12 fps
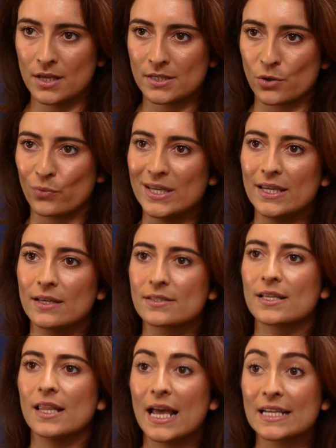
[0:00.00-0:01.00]
So we
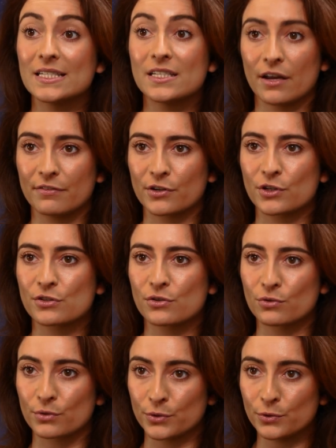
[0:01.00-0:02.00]
select a diverse
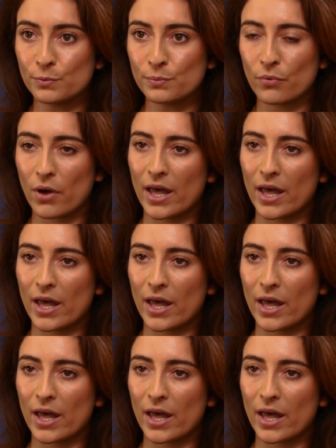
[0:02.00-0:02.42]
group